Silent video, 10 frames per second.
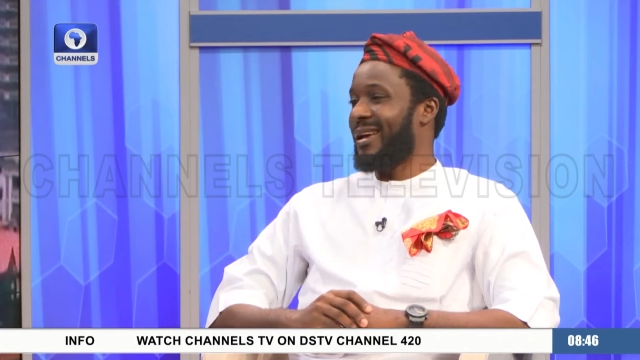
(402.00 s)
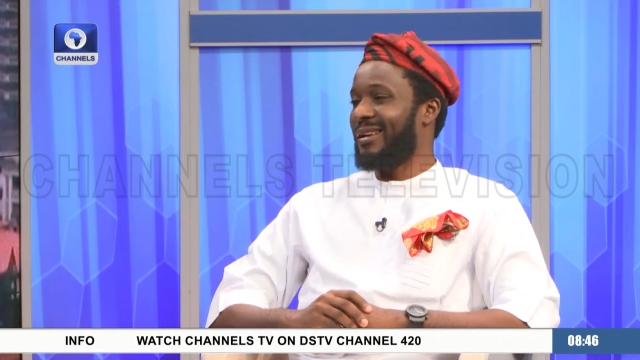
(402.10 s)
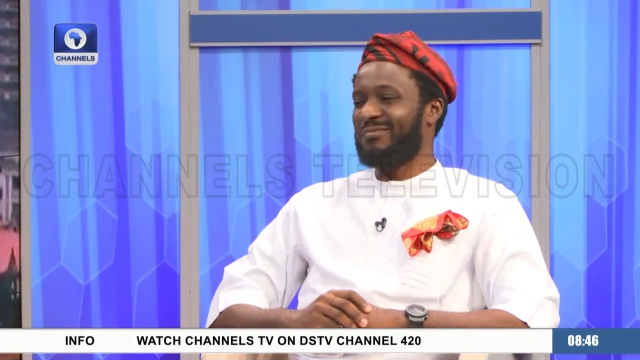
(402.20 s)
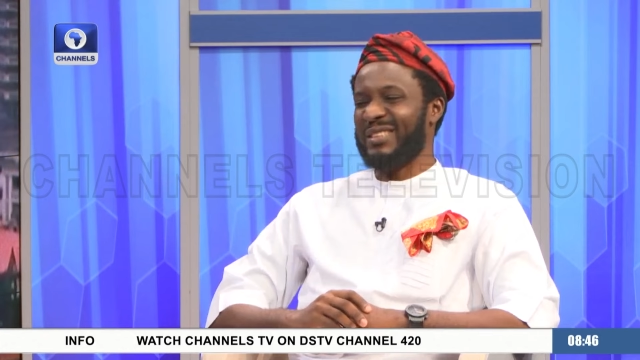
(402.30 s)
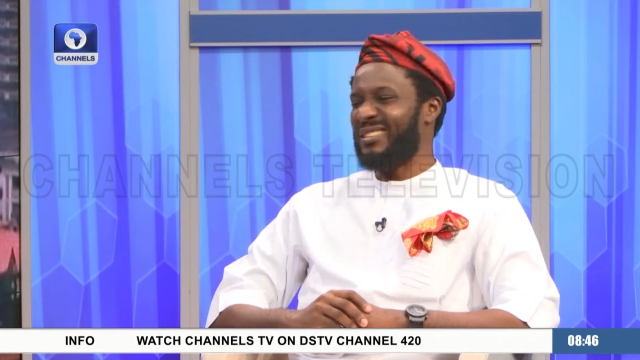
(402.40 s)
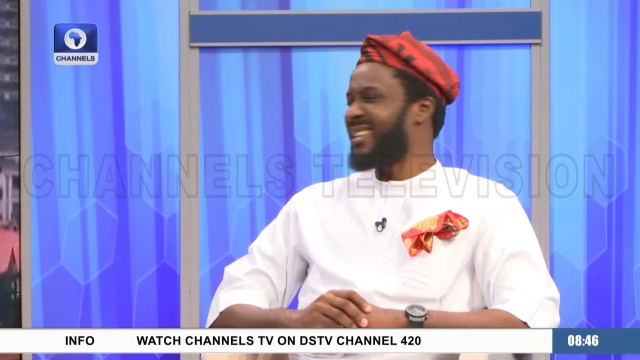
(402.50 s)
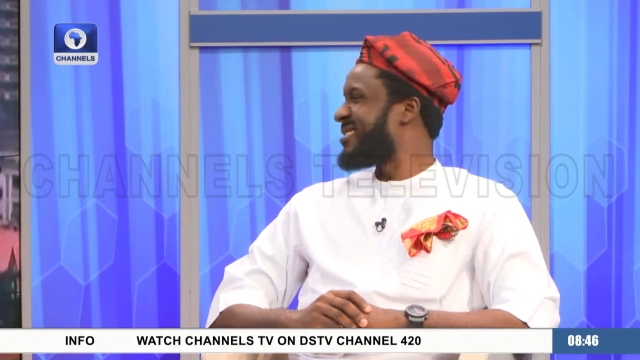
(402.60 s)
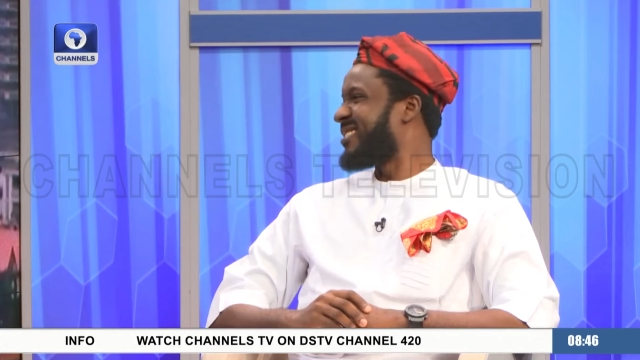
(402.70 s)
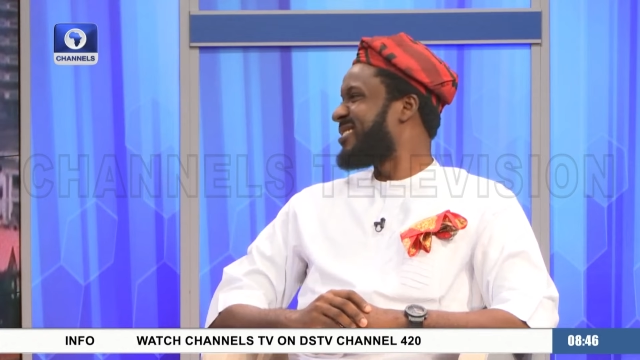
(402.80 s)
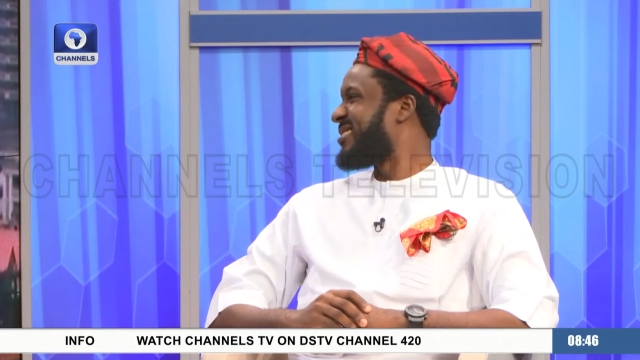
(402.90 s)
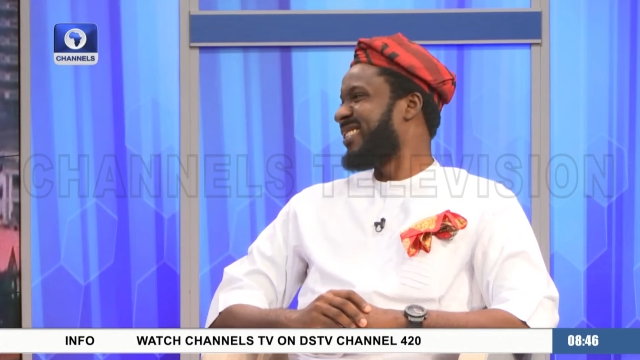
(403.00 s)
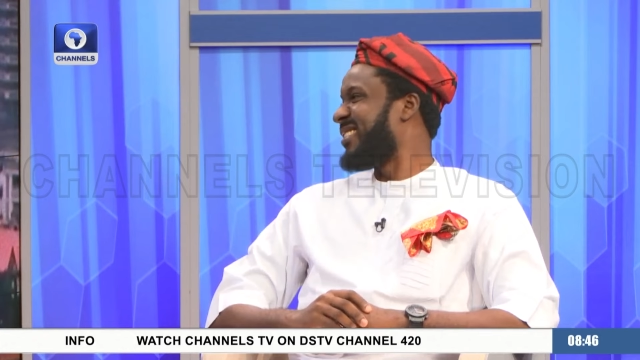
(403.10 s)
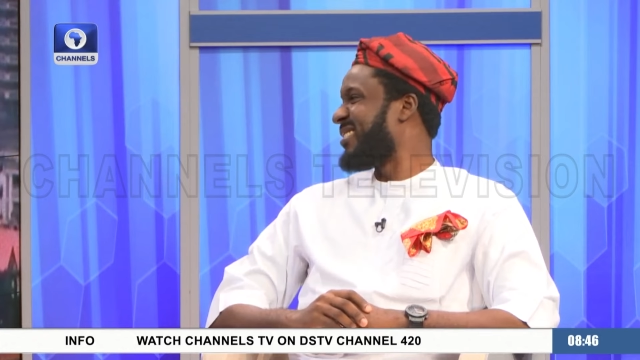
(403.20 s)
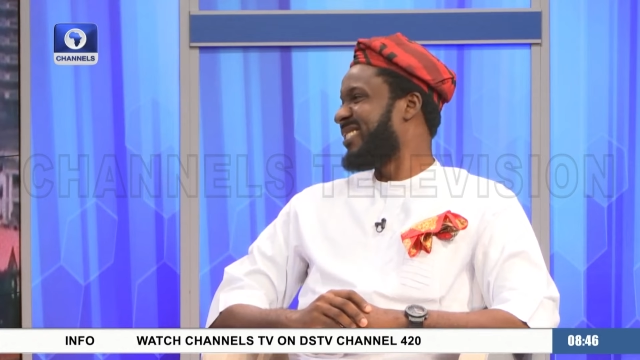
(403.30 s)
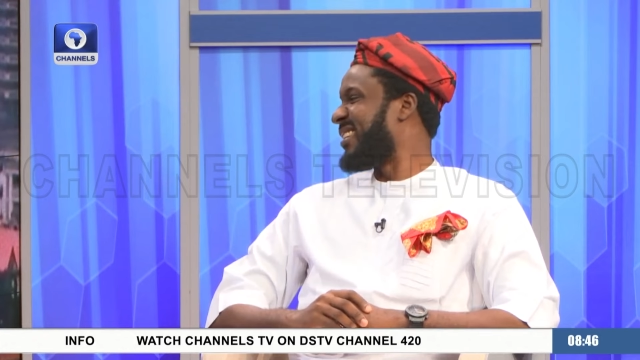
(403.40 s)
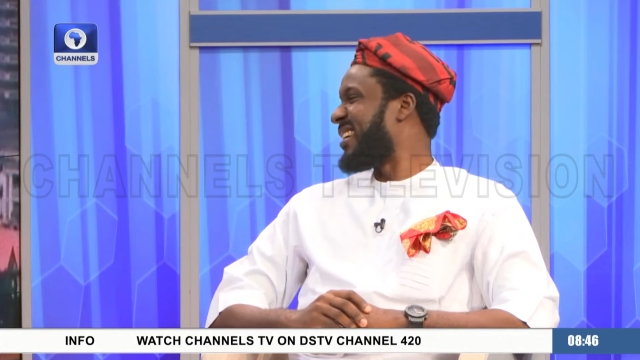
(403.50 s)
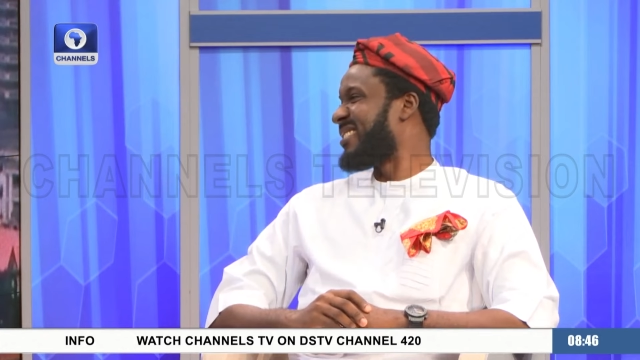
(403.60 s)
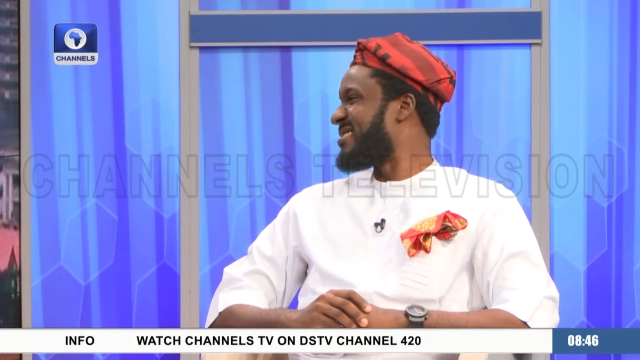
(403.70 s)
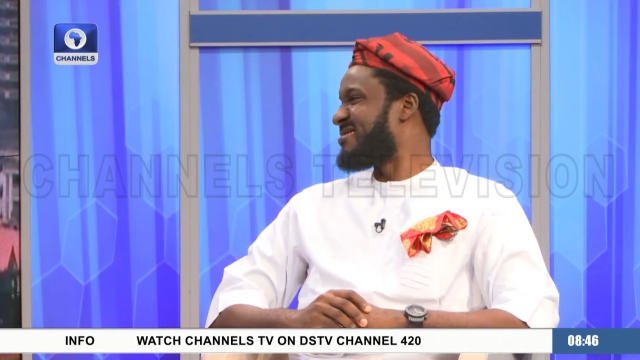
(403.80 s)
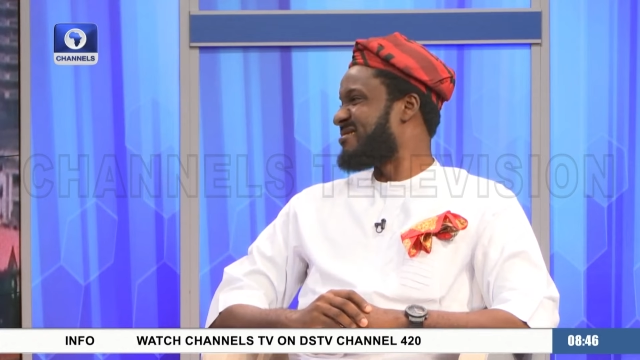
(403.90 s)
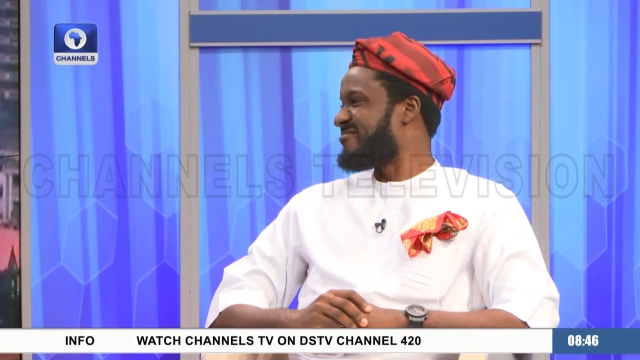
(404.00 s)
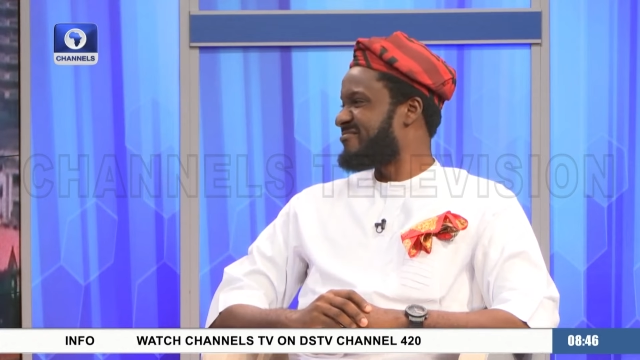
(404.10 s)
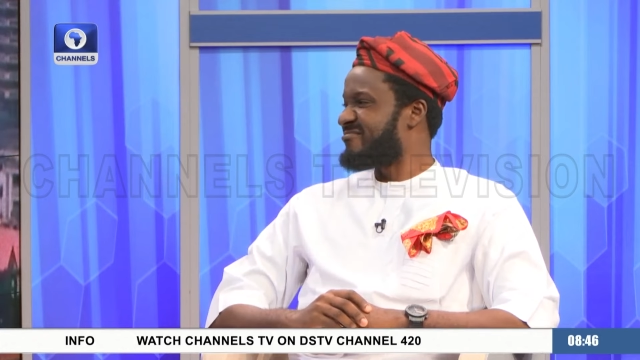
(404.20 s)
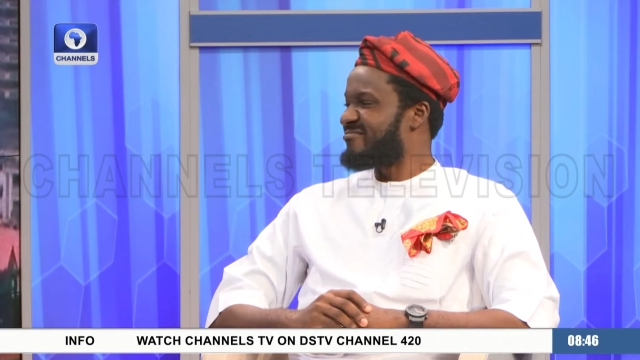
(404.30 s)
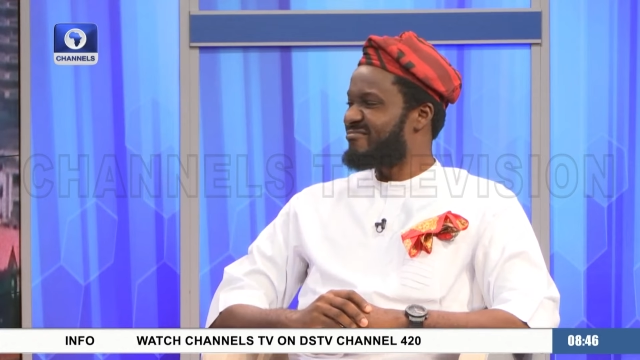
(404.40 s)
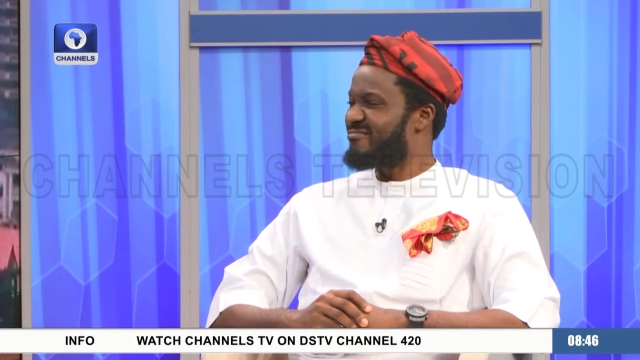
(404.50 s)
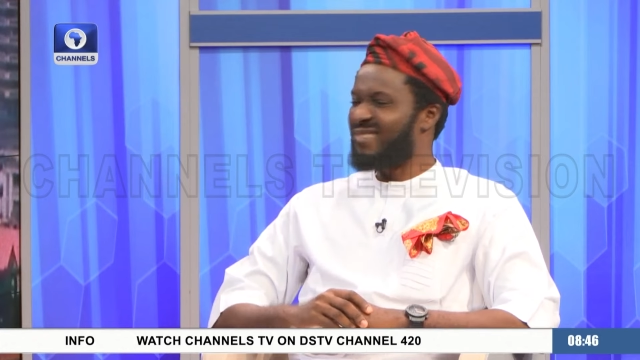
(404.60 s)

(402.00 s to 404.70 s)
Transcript: was like, there's nothing really in Lekki. True.